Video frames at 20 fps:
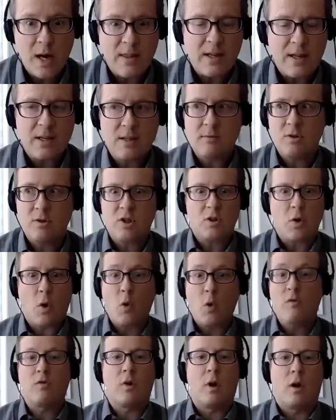and then just
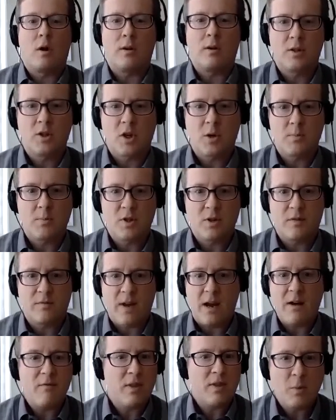overall in terms of
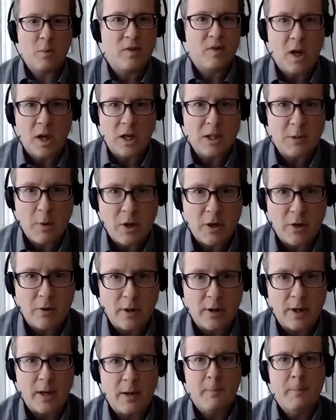everything we've talked about here
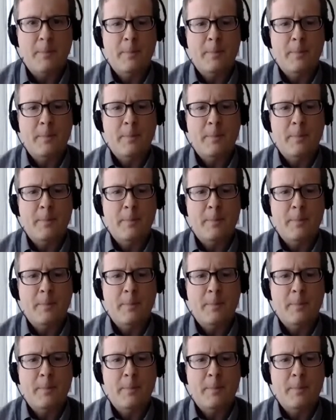today?